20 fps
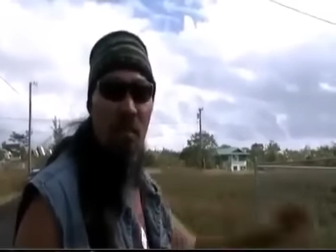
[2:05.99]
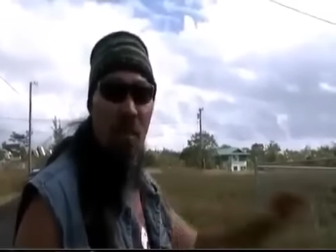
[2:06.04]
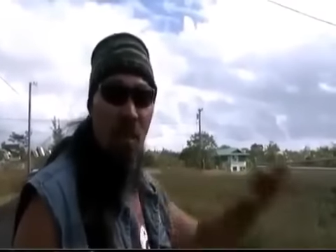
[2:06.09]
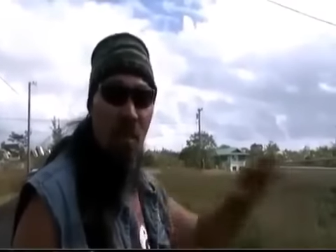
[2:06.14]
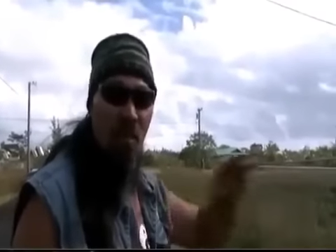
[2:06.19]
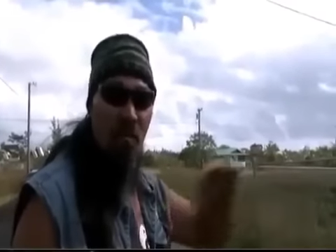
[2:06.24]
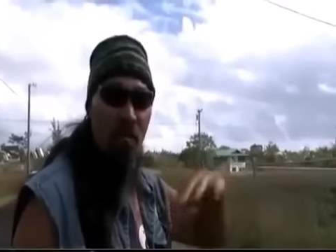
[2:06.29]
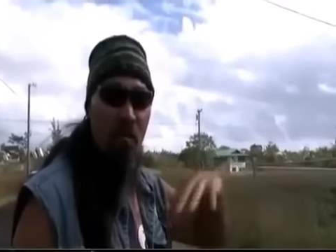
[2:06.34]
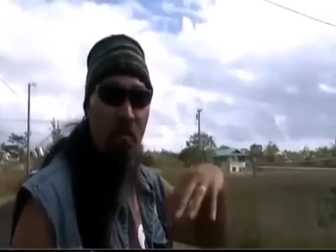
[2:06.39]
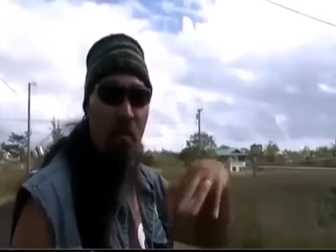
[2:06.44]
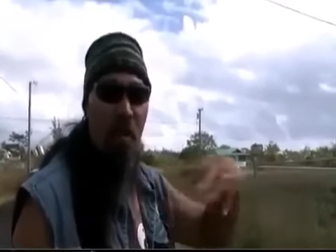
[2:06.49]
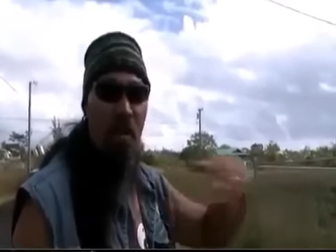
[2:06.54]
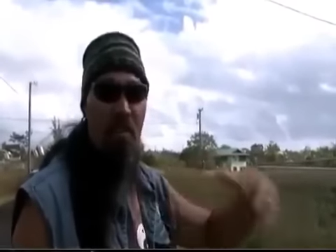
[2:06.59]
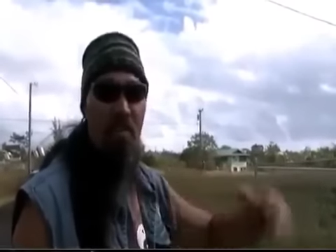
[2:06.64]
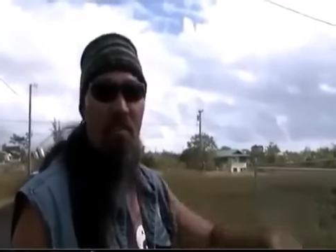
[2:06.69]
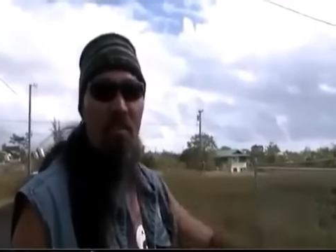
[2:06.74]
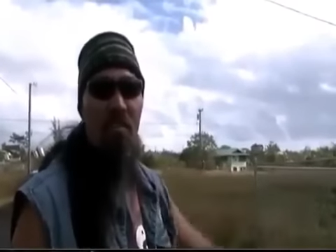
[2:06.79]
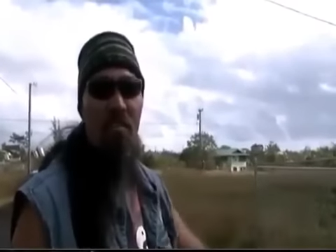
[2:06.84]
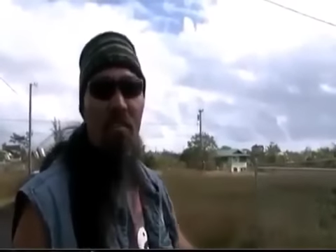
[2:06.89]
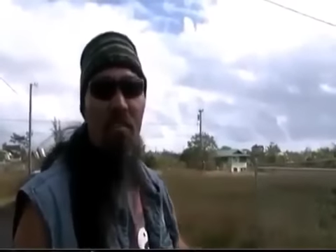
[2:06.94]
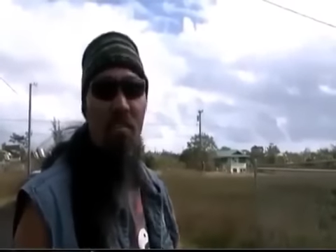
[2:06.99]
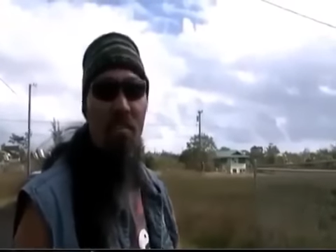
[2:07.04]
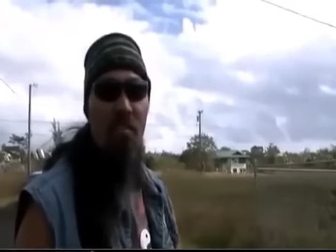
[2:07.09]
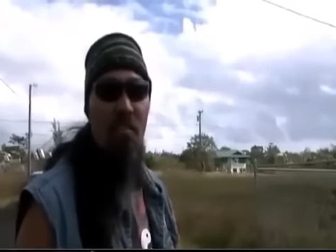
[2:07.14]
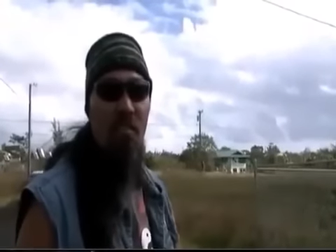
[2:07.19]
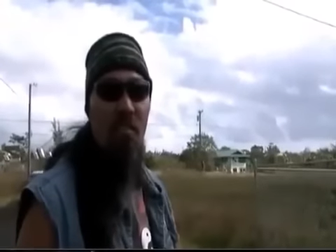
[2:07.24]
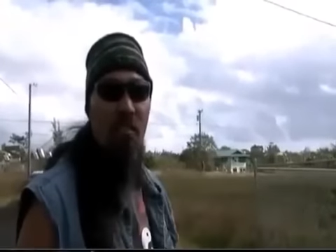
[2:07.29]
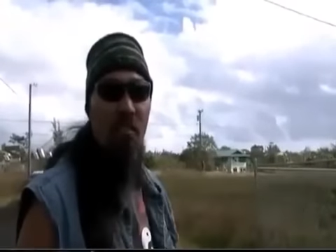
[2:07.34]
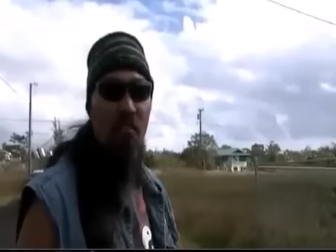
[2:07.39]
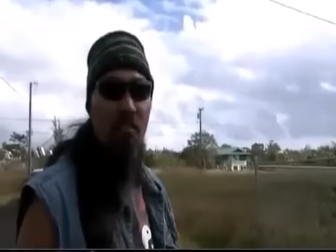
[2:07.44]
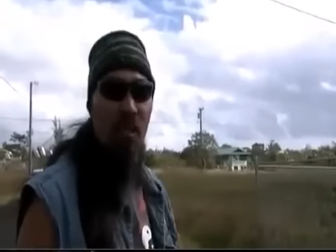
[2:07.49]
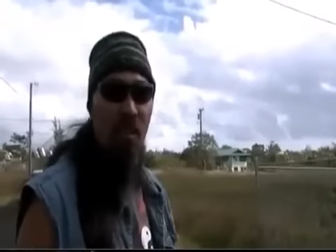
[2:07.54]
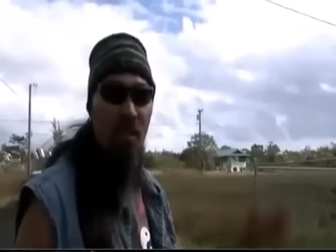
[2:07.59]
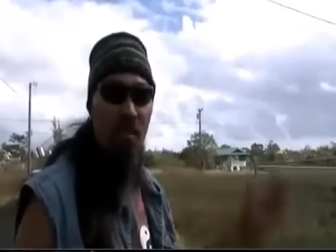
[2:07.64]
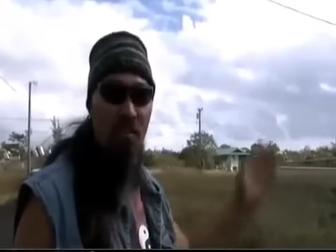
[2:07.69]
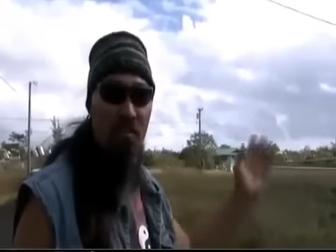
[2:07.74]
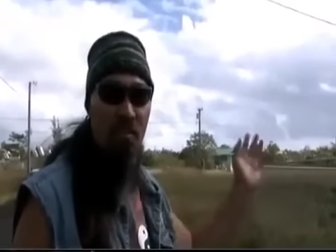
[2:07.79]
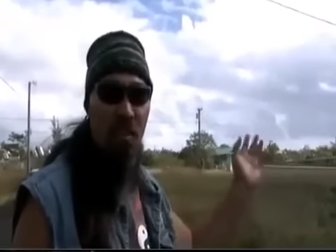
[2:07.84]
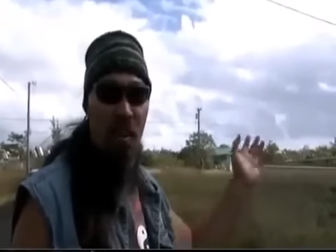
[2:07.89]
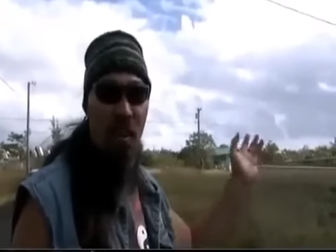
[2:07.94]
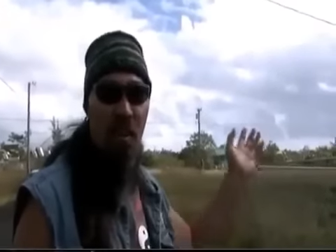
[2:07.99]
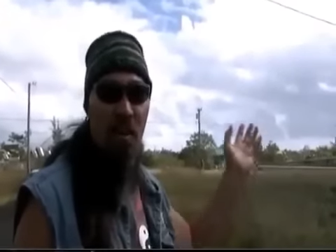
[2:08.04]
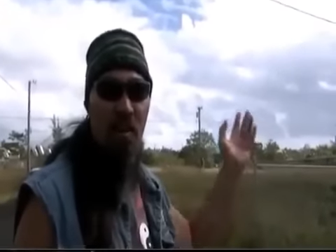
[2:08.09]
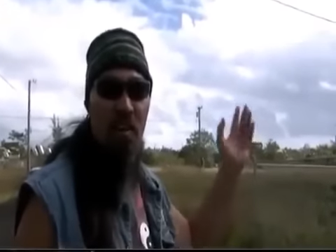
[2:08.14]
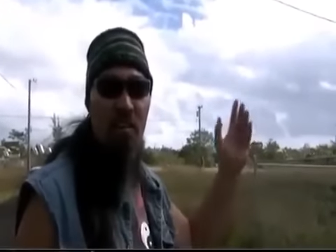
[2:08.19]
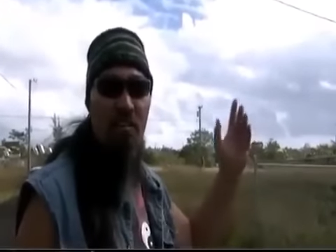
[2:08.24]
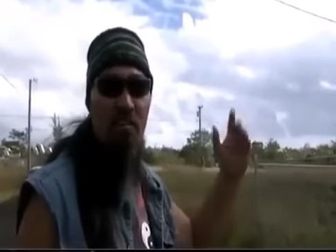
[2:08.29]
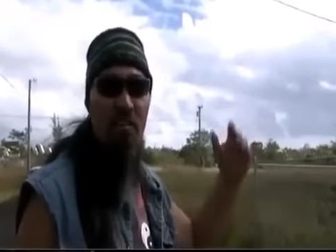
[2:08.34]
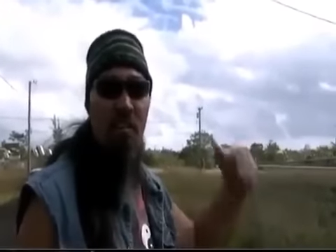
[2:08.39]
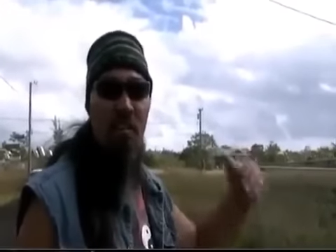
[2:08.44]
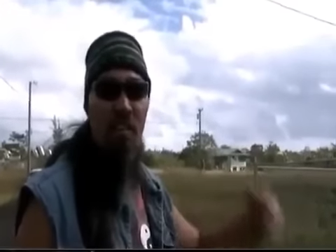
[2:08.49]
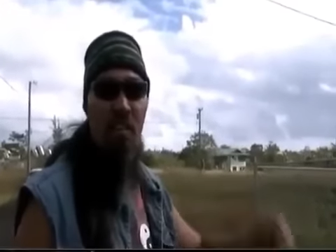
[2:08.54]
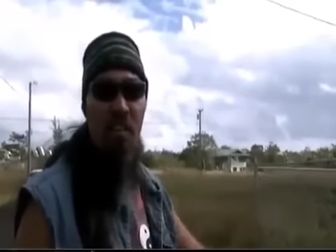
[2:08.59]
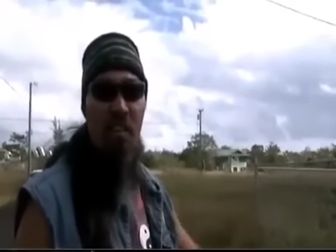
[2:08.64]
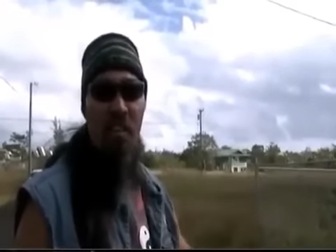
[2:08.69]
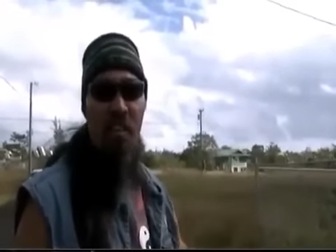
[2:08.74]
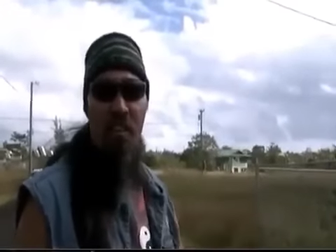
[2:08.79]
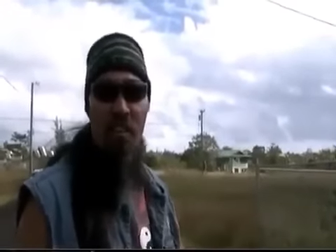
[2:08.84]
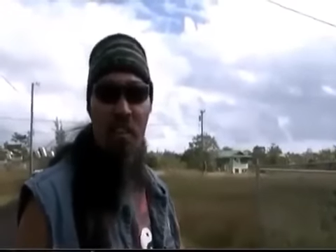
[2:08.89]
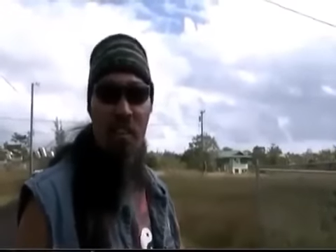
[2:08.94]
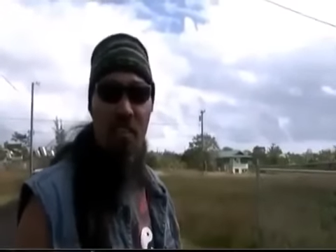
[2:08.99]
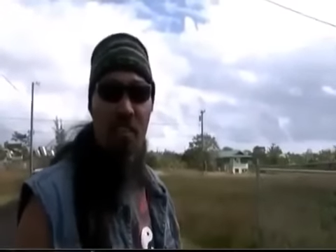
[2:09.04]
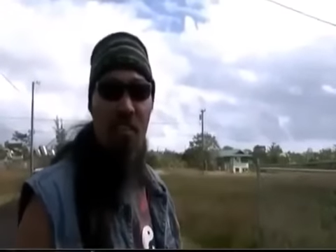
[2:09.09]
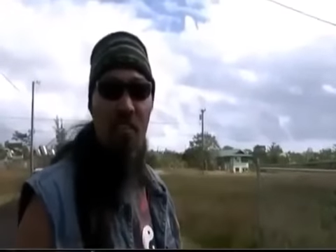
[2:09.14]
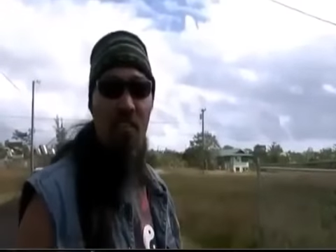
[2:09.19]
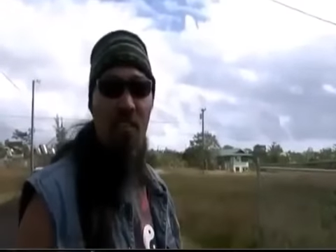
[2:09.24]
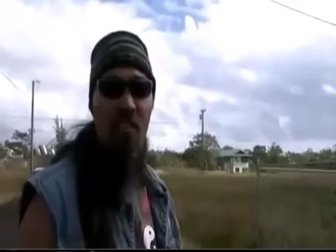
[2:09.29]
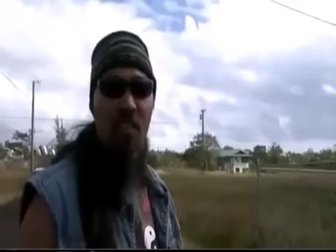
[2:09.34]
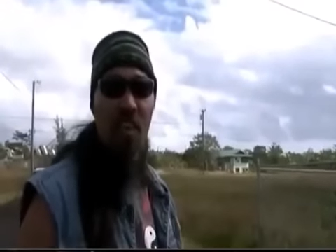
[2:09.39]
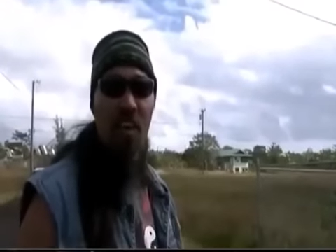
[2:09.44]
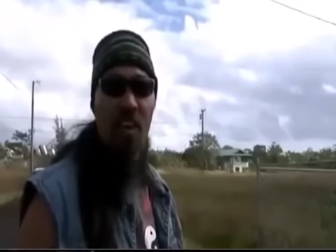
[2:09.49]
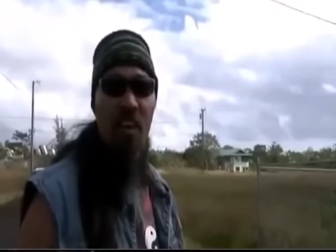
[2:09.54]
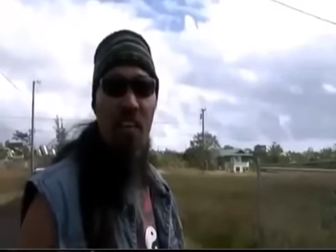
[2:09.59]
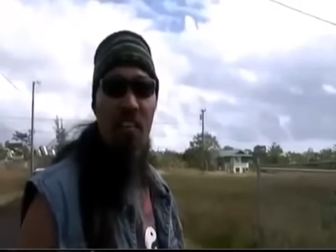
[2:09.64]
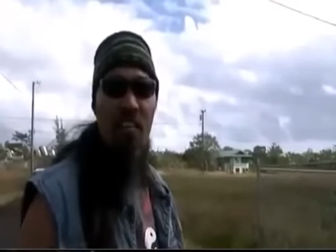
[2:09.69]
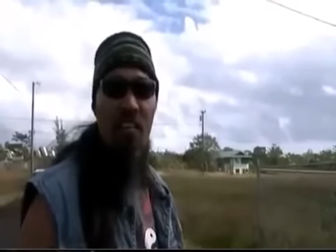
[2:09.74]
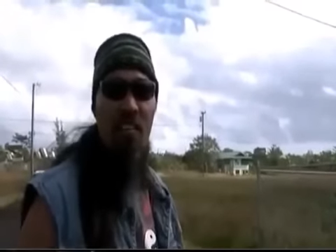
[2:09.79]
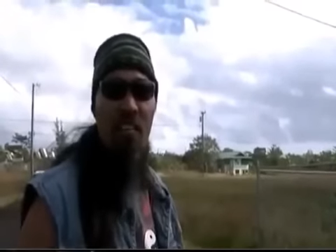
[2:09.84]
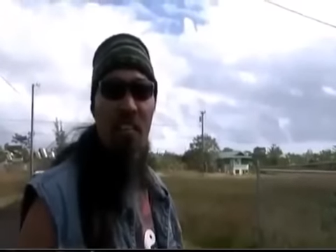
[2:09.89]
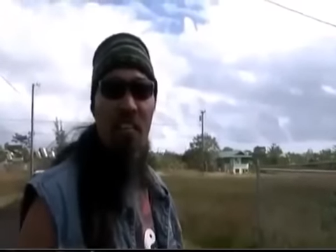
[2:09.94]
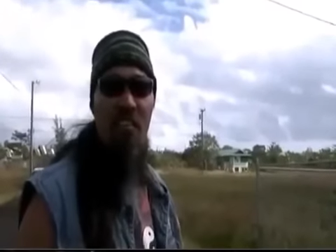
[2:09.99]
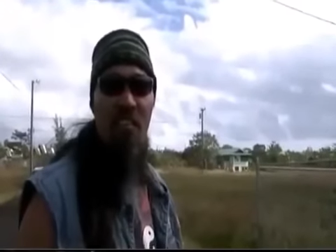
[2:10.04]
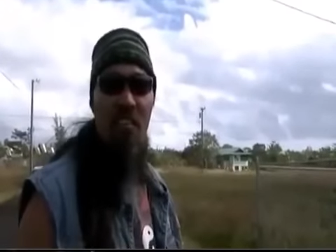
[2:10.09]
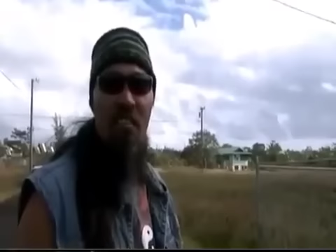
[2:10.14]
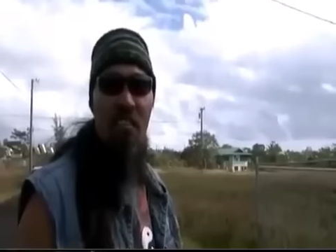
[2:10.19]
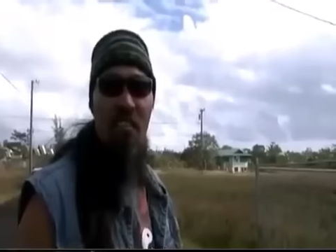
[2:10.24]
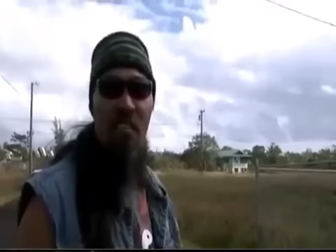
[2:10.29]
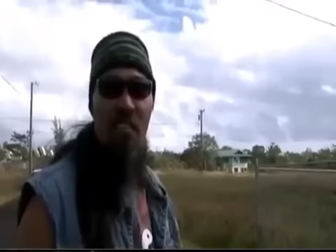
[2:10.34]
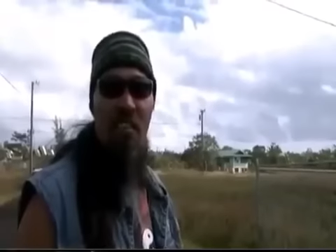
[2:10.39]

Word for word: now everybody's here, the fire truck and the T V guys, and